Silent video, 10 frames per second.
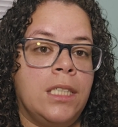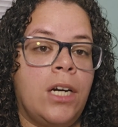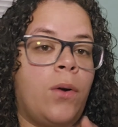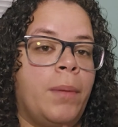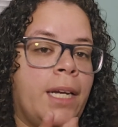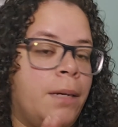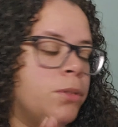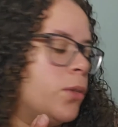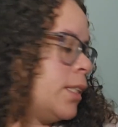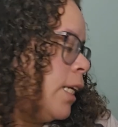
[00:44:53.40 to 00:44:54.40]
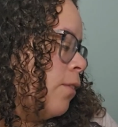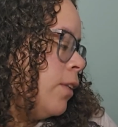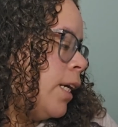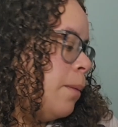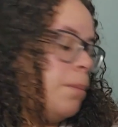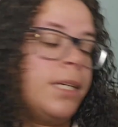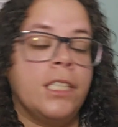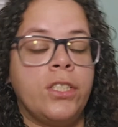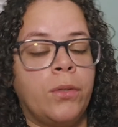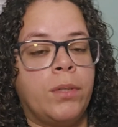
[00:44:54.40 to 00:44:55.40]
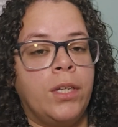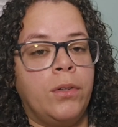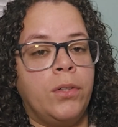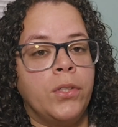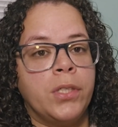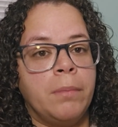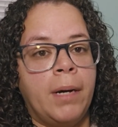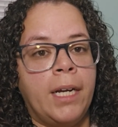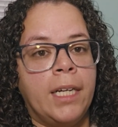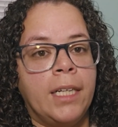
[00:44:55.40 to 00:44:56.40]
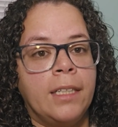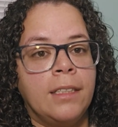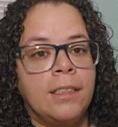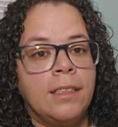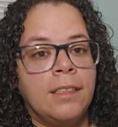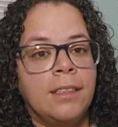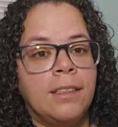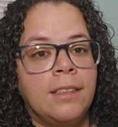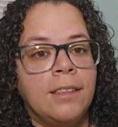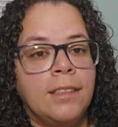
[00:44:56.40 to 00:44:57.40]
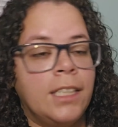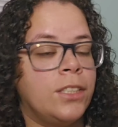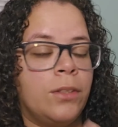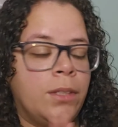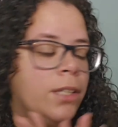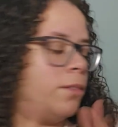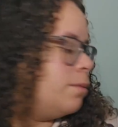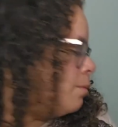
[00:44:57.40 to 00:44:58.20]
Oh my god, I'm so excited for that. But it's so cute. You should buy it. It's so cute.